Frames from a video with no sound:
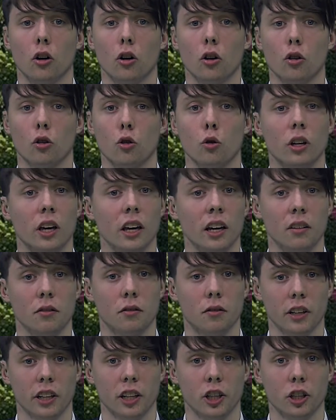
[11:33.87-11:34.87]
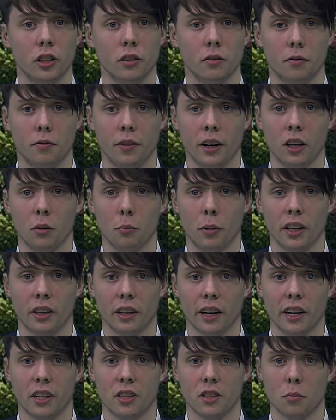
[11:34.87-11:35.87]
UK inflation fell by
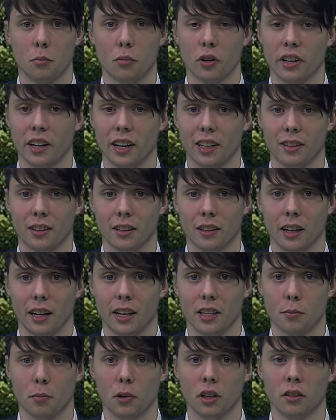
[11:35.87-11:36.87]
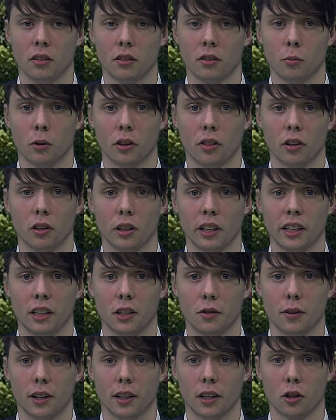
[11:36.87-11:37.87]
less than predicted last month, with the
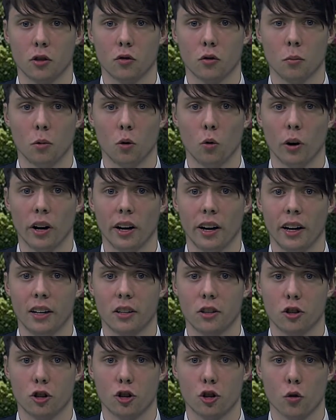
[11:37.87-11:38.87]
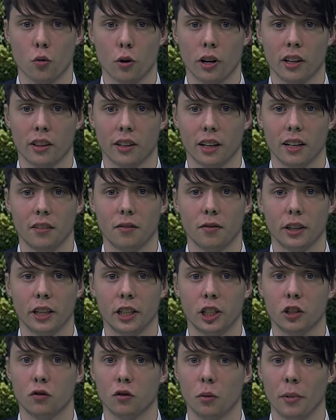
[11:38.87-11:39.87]
latest figures from ONS showing that
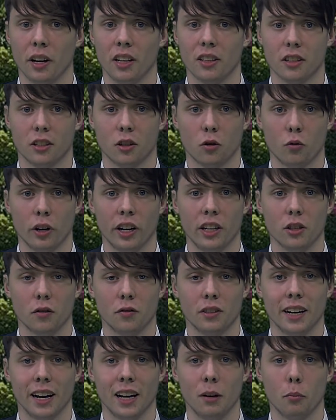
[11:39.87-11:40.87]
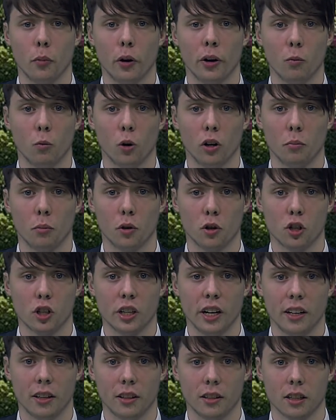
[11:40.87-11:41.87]
inflation remains at a rate of
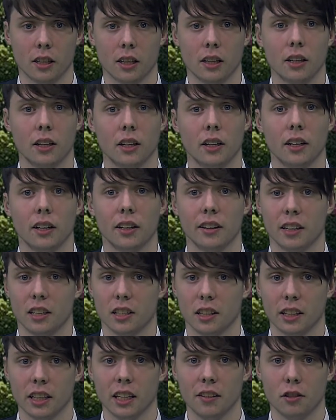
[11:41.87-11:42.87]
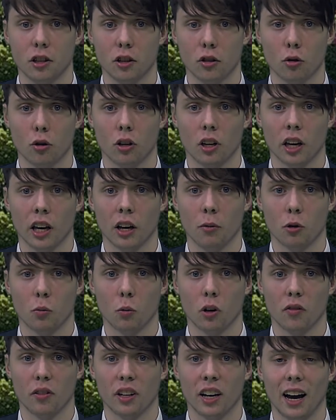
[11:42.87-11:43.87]
10.1%. This leaves the UK with
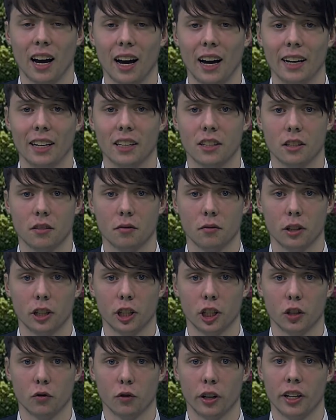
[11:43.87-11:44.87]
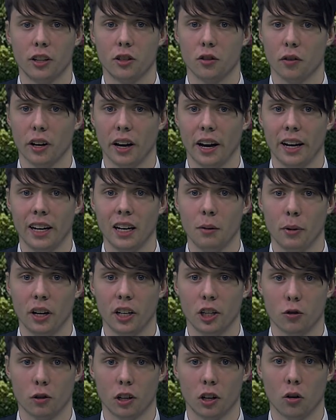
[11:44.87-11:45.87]
one of the highest inflation rates of any
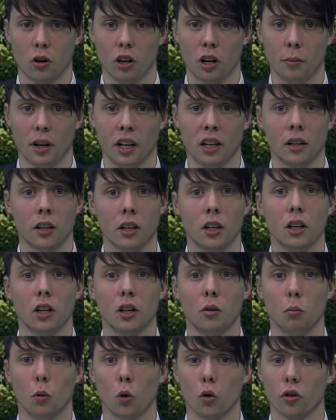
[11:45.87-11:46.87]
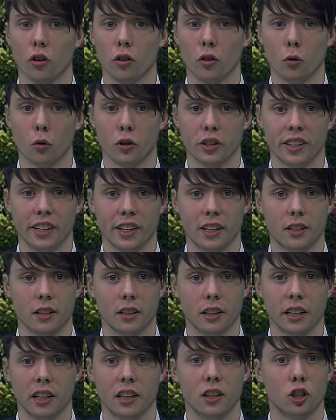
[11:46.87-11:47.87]
major economy, more than those in
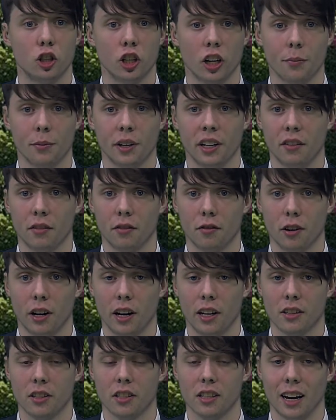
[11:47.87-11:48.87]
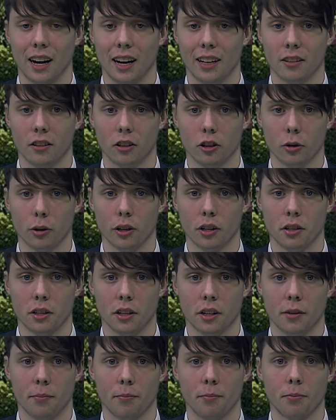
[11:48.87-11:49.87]
Italy, Germany, France, and the USA.